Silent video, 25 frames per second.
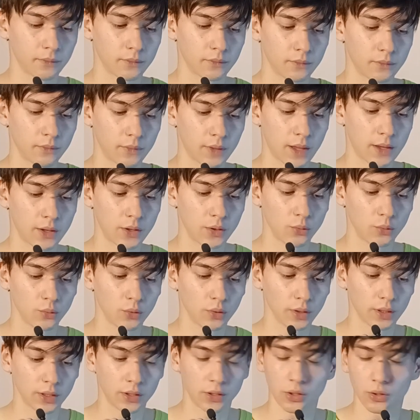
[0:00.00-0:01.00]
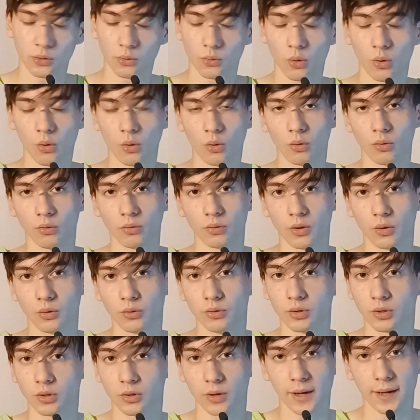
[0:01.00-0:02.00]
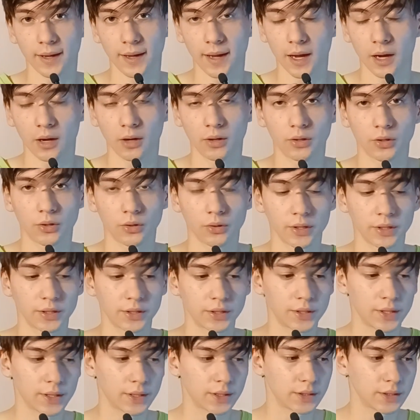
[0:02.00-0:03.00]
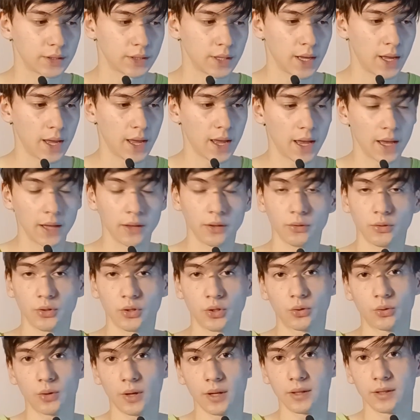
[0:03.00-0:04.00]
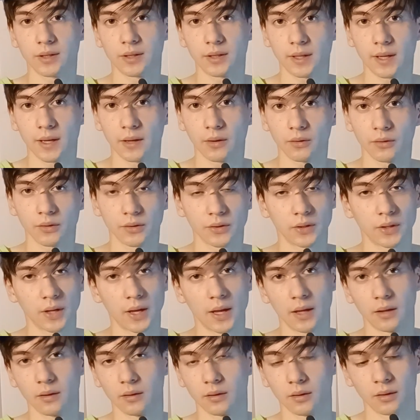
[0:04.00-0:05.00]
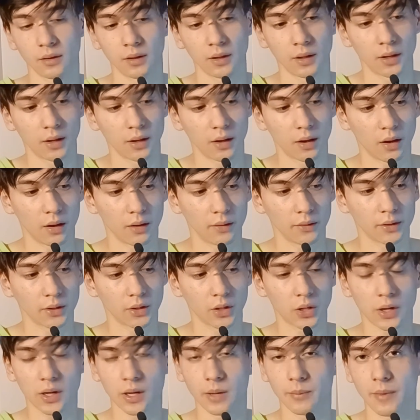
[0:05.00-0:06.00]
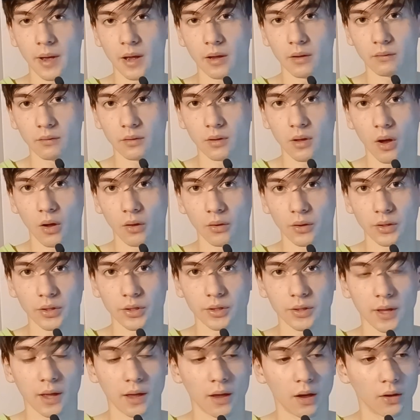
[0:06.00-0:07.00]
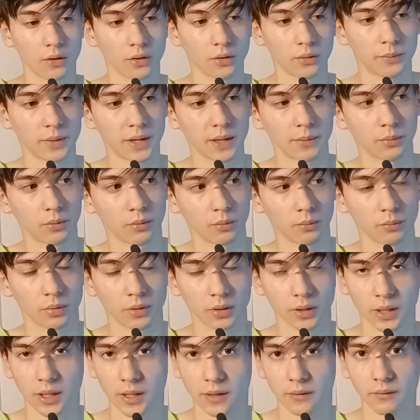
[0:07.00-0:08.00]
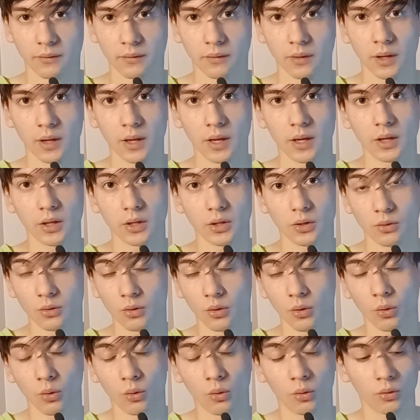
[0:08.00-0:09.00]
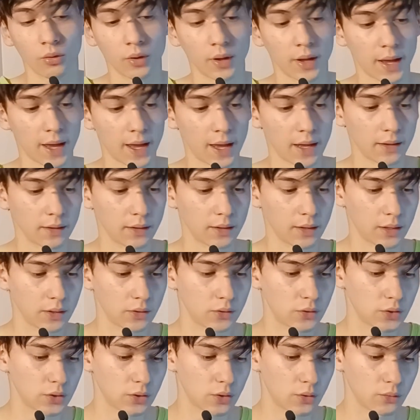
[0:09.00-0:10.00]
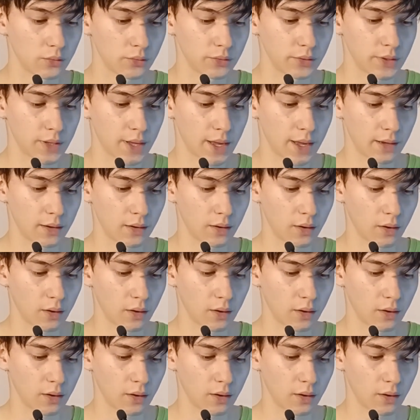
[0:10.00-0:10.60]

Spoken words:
that you really do hold those great characteristics and those great skills, and the great amount of knowledge that other people believe you to hold. And it shows that